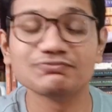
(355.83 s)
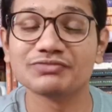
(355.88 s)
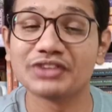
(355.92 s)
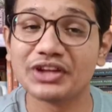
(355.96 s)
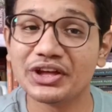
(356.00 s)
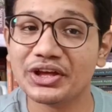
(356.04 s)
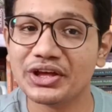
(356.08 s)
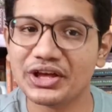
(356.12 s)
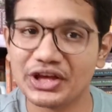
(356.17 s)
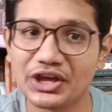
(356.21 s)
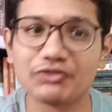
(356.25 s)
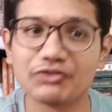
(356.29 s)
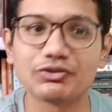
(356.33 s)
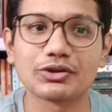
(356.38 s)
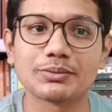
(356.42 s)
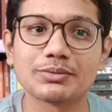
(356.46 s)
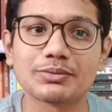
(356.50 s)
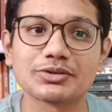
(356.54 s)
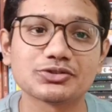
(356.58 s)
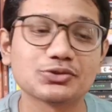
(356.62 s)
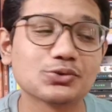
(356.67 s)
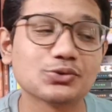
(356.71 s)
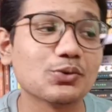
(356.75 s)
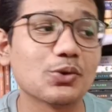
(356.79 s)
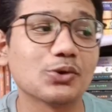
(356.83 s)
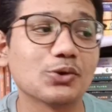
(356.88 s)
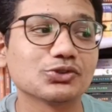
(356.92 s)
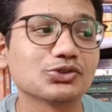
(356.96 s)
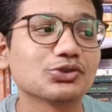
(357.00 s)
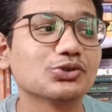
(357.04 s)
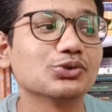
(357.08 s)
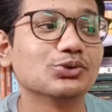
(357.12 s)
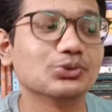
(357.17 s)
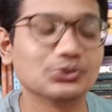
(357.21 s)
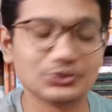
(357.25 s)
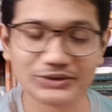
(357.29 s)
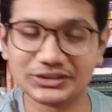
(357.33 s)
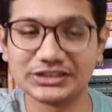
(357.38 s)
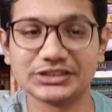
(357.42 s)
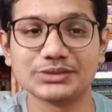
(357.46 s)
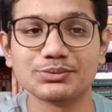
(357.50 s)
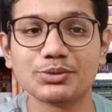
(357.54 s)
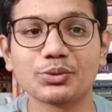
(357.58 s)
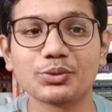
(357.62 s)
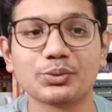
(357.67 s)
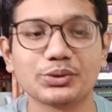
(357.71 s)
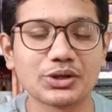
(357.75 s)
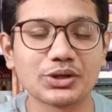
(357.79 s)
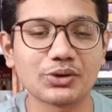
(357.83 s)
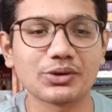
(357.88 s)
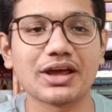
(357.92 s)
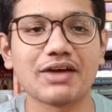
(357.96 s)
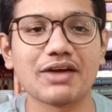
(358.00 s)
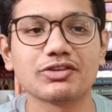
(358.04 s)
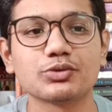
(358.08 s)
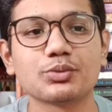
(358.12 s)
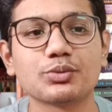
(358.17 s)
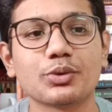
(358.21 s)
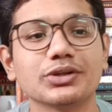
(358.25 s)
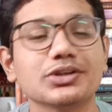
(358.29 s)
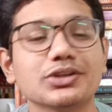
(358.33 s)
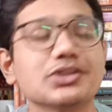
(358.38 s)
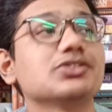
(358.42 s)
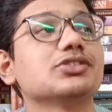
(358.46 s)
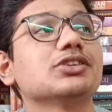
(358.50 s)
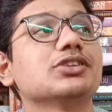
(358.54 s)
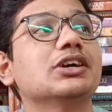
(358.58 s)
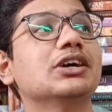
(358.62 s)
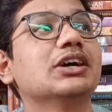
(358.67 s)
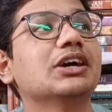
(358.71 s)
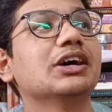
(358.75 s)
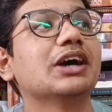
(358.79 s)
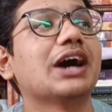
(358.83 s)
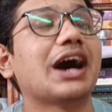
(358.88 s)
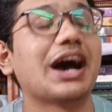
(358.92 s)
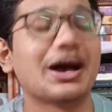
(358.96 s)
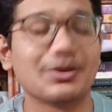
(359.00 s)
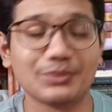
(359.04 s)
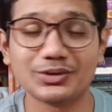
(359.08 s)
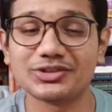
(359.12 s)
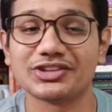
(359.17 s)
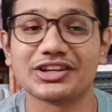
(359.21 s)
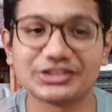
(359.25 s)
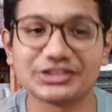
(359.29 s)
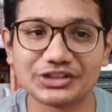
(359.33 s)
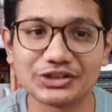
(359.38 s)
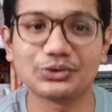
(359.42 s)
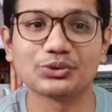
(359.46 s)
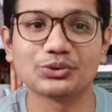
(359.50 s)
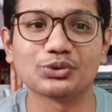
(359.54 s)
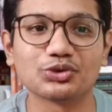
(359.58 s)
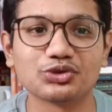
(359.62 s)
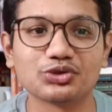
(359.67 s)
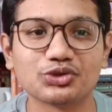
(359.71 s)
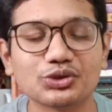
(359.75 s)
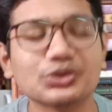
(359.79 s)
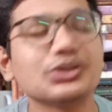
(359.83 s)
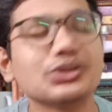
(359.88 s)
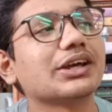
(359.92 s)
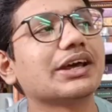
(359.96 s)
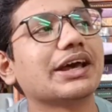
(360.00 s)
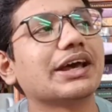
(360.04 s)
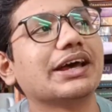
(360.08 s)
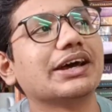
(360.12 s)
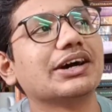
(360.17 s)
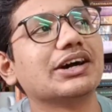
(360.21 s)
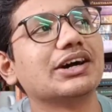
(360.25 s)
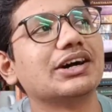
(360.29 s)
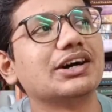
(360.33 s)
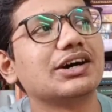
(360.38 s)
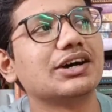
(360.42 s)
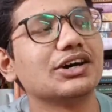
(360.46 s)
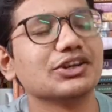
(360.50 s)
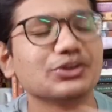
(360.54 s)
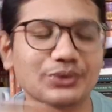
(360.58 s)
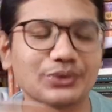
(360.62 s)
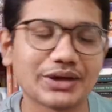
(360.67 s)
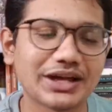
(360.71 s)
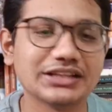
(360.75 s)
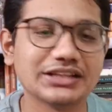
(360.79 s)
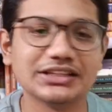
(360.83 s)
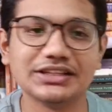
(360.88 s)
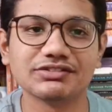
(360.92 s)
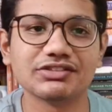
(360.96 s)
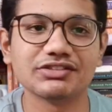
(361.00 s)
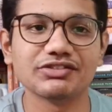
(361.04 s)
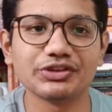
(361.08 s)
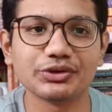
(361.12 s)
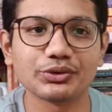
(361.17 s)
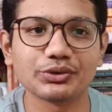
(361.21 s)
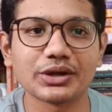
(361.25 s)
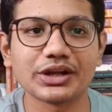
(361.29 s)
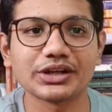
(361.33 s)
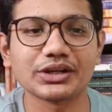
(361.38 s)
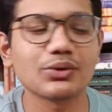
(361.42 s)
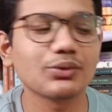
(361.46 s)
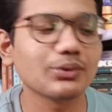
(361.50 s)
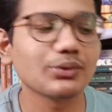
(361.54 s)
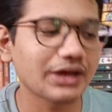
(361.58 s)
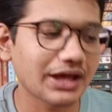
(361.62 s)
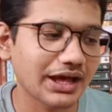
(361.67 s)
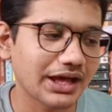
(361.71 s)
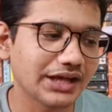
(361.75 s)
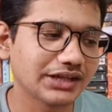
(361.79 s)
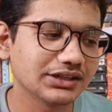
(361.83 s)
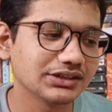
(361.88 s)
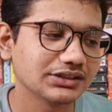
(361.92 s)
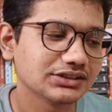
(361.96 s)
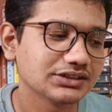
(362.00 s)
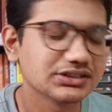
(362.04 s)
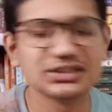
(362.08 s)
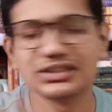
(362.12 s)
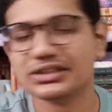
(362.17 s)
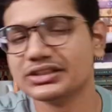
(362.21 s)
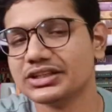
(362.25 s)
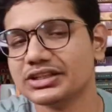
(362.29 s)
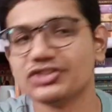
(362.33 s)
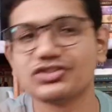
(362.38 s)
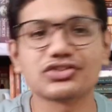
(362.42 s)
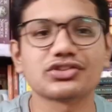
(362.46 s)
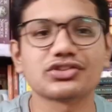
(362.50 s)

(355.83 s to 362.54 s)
if you're a person who wants to read the book without having spoilers, which I think you should, you can leave the video right now and let's just get